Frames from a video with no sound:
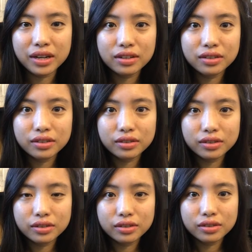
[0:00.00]
like,
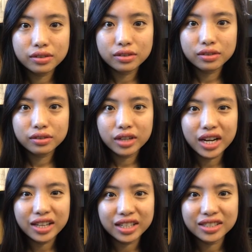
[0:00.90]

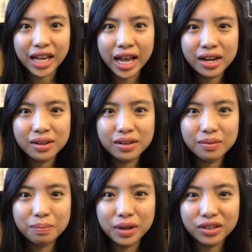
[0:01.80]
kind of like sad,
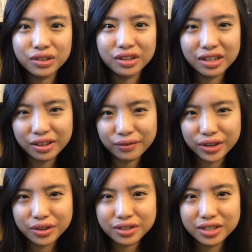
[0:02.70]
but also kind of
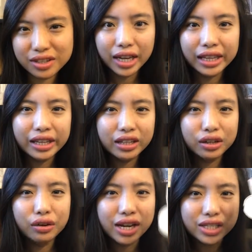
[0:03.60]
confused. And then,
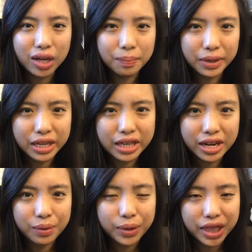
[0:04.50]
you know, I saw Bunny
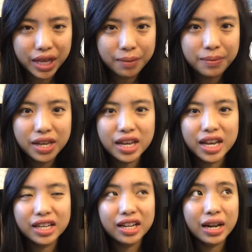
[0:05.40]
there with them,
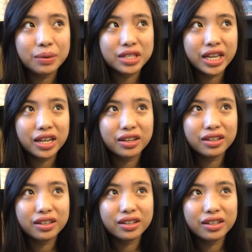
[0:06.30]
and then I was like,
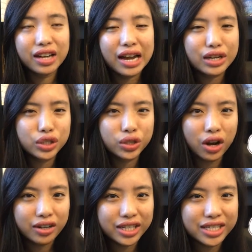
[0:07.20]
kind of
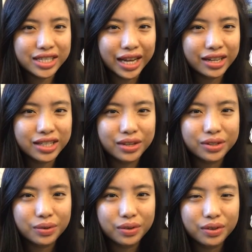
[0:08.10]
shocked and sad,
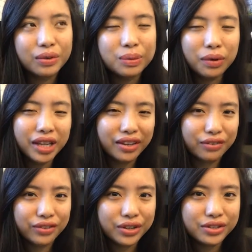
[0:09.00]
because it was more like
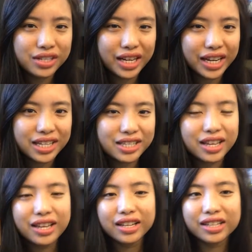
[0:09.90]
confused, I guess,
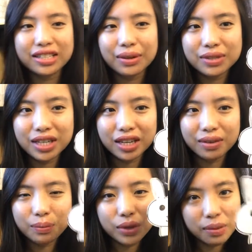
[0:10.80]
because I was like
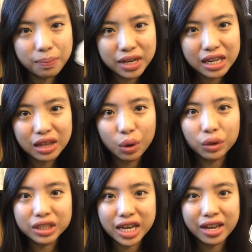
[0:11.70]
with Bunny the
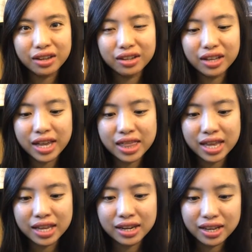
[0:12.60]
whole day, and
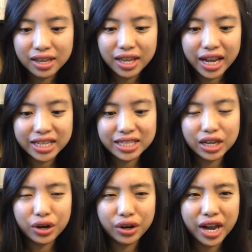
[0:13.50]
then I
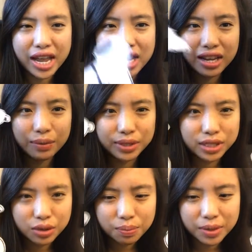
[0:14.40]
see her hanging out with
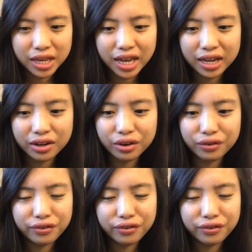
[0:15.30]
Snoopy and her